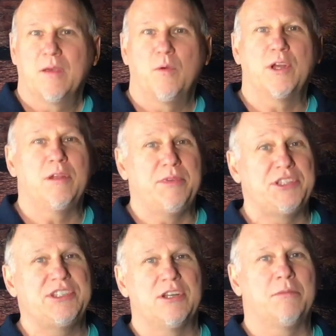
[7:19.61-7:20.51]
We're going to be
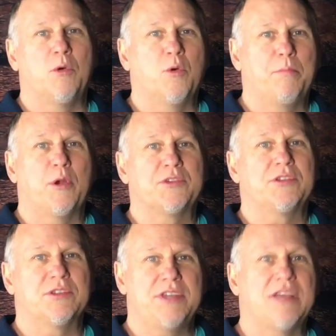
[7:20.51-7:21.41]
sharing more
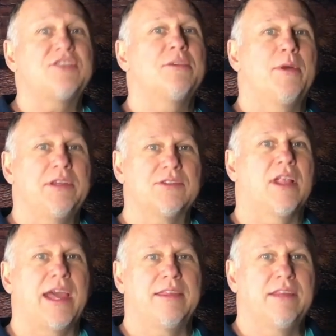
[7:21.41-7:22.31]
personal testimonies
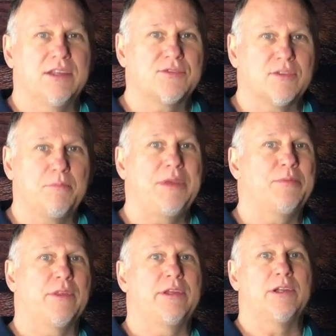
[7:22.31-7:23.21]
like this from
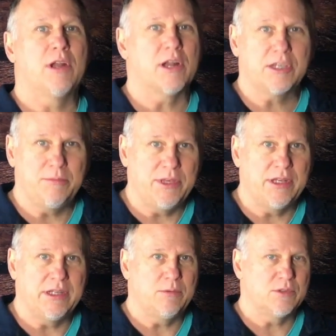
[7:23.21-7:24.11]
people that are in our
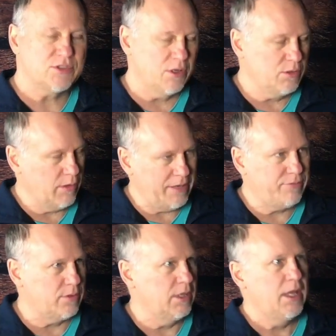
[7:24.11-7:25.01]
community. We're so
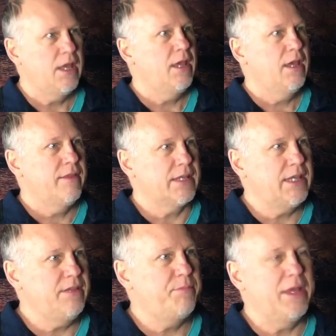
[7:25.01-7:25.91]
grateful that
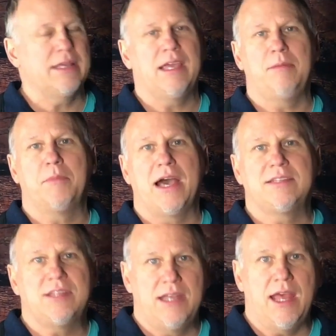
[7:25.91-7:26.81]
Keith came by
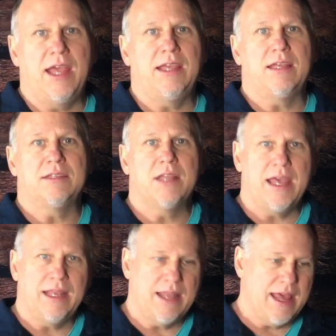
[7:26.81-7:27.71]
today
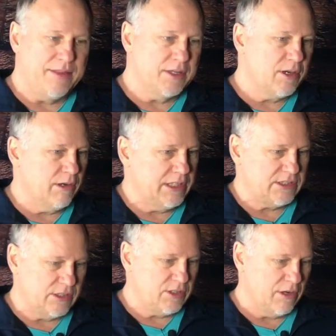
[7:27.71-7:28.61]
and had the courage
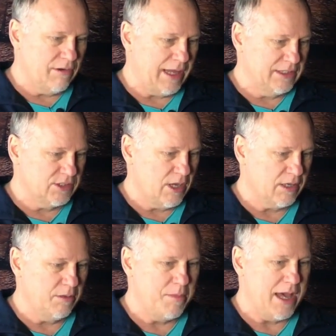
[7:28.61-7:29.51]
to turn around and
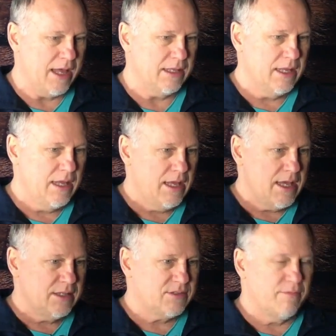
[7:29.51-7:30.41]
talk about
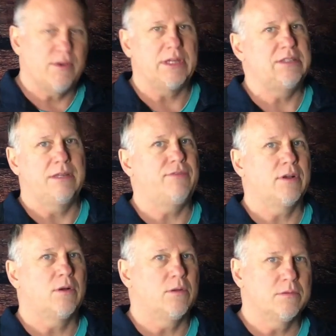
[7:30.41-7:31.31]
some very
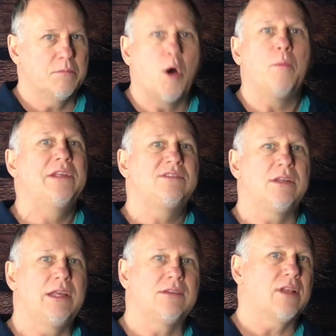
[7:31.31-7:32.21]
difficult moments
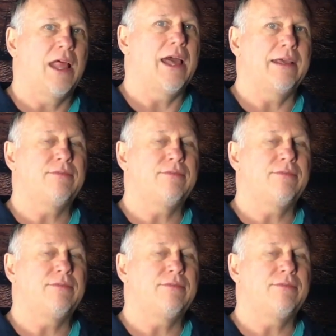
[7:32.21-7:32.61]
in his life.